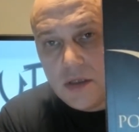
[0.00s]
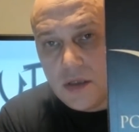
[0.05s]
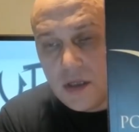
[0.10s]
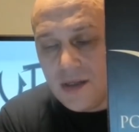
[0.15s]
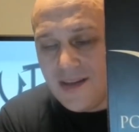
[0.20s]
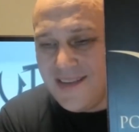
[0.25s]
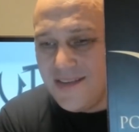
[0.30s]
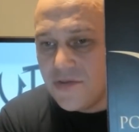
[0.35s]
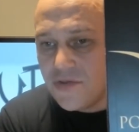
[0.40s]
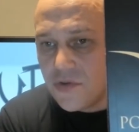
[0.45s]
the
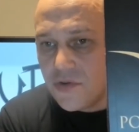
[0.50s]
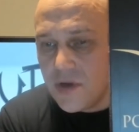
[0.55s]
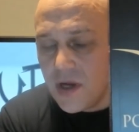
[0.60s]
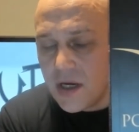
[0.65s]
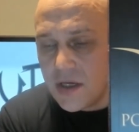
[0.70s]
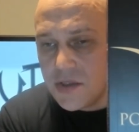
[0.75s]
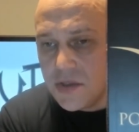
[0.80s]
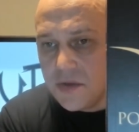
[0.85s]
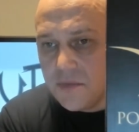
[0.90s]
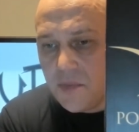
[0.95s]

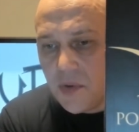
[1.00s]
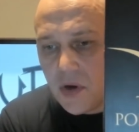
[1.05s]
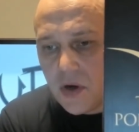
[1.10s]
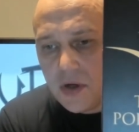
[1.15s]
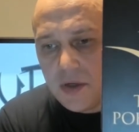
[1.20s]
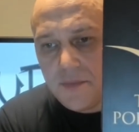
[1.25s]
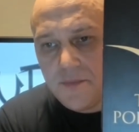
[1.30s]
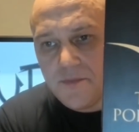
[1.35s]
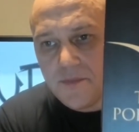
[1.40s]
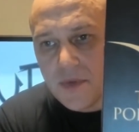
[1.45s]
introduction
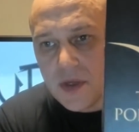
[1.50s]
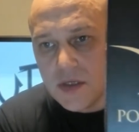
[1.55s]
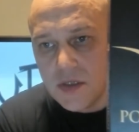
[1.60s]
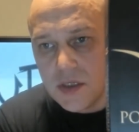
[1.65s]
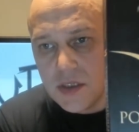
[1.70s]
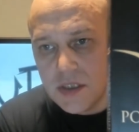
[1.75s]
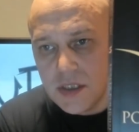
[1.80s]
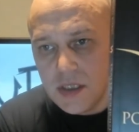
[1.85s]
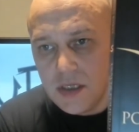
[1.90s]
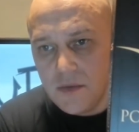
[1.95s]
part as you
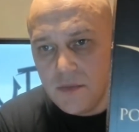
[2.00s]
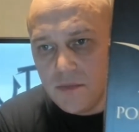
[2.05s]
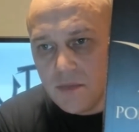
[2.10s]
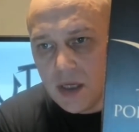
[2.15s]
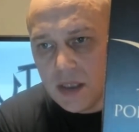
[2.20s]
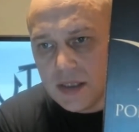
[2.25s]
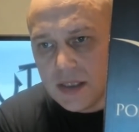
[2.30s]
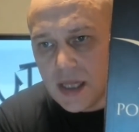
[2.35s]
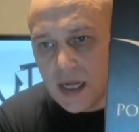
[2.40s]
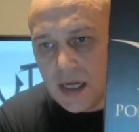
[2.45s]
can see
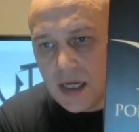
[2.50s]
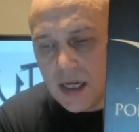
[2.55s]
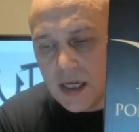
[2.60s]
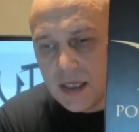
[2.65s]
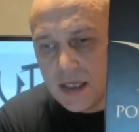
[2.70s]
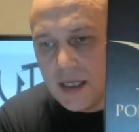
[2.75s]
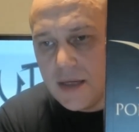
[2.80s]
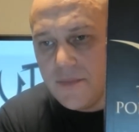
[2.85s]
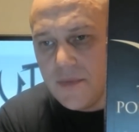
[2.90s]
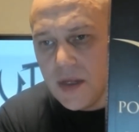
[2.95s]
Matti
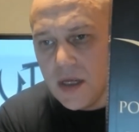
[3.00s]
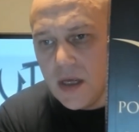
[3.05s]
Riekki